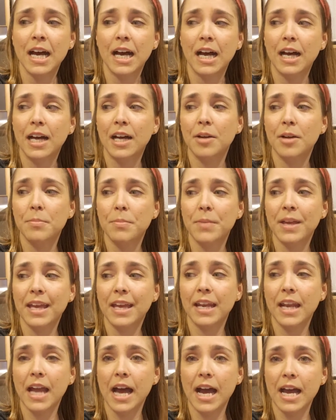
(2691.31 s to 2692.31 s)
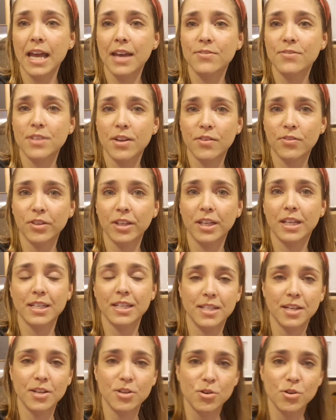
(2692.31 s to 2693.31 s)
And I have definitely
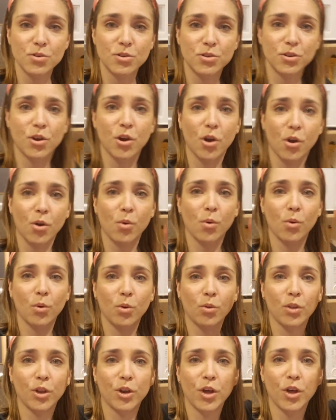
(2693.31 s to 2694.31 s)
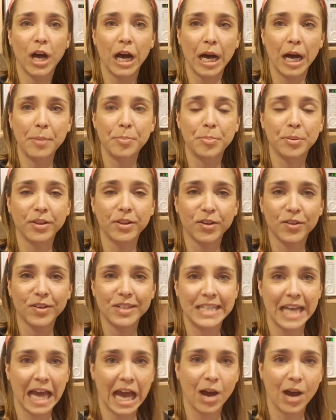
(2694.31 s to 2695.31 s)
continued to go a little up, a
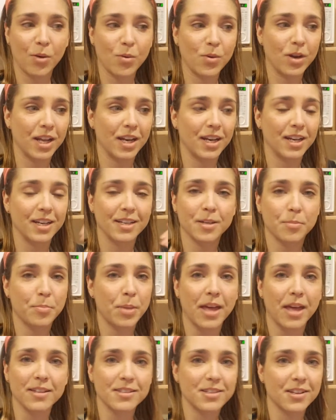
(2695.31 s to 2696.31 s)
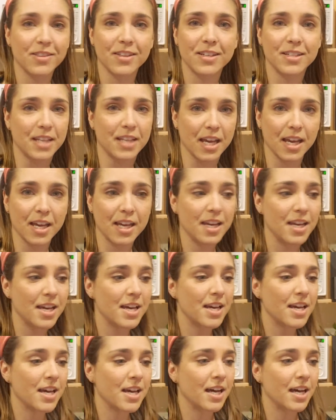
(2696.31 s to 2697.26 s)
little down, and it depends on the day.